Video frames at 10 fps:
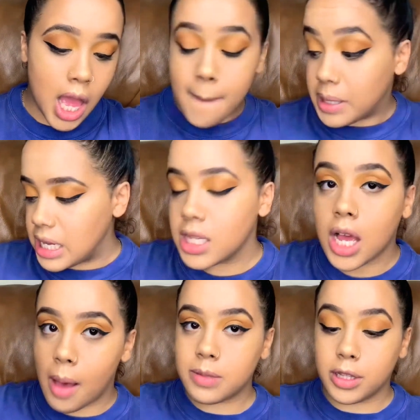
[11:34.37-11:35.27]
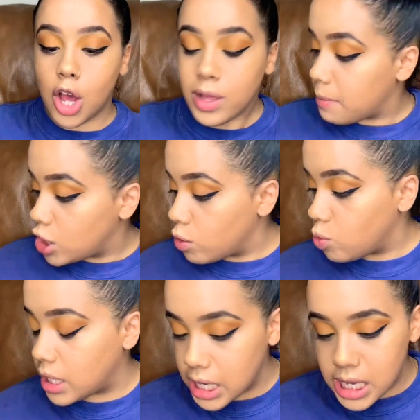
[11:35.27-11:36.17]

please comment below and let me know which one it is.